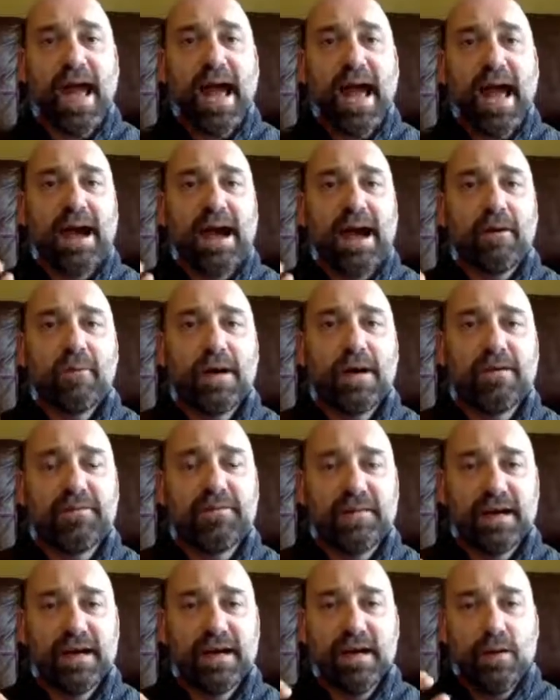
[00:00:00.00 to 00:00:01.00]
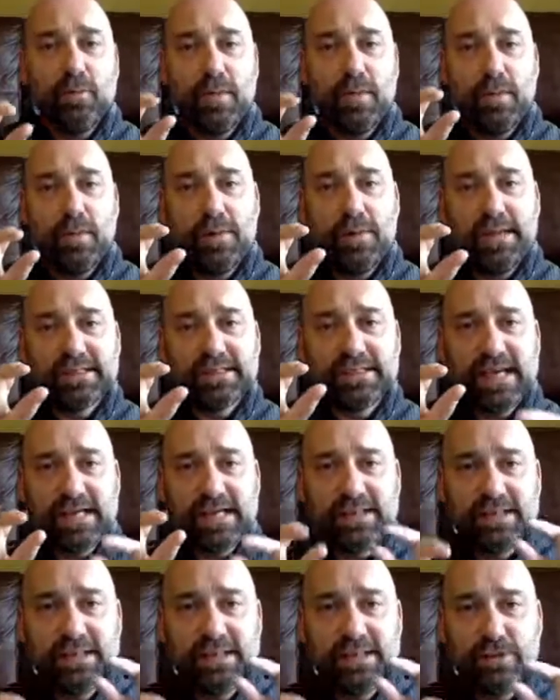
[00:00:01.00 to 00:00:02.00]
However, when we
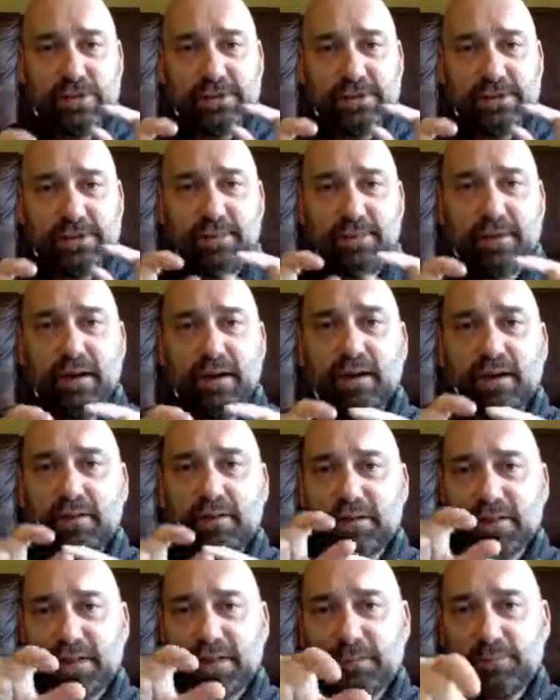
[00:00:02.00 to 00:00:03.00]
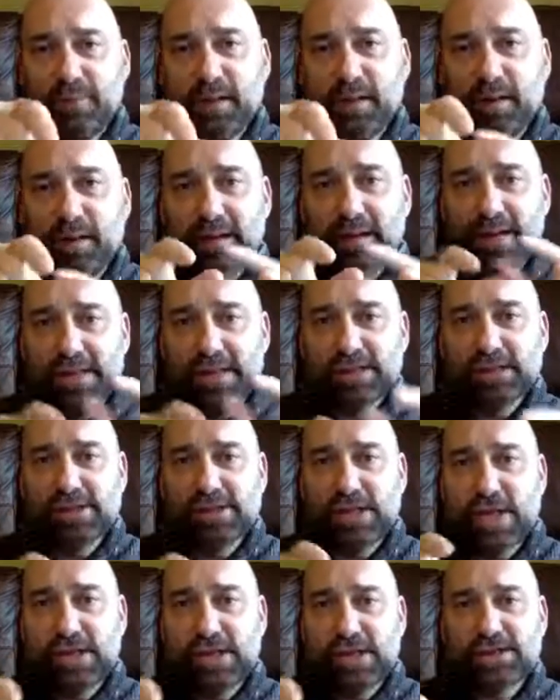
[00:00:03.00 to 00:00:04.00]
attach it to a demand and imply it in
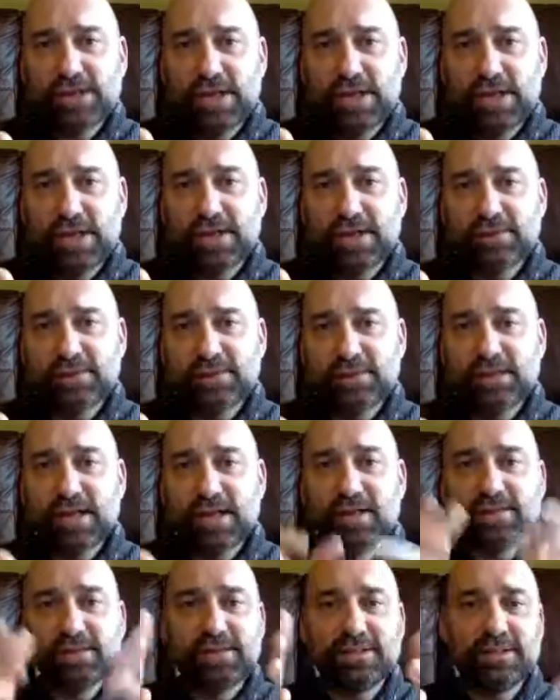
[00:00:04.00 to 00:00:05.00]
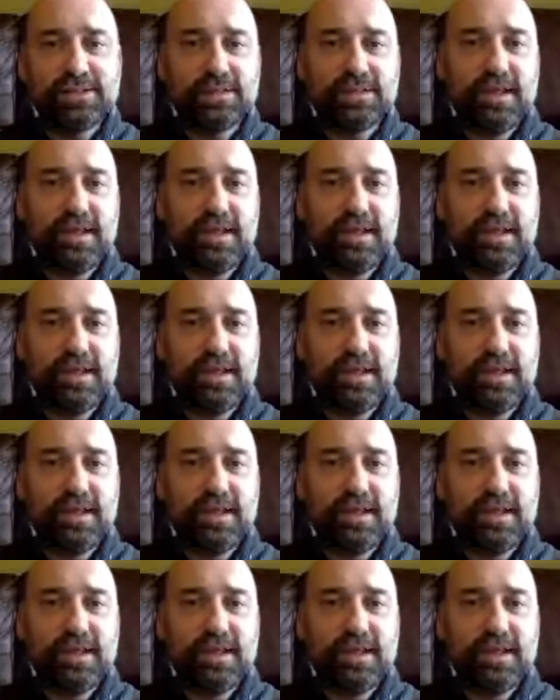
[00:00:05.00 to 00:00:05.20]
certain circumstances,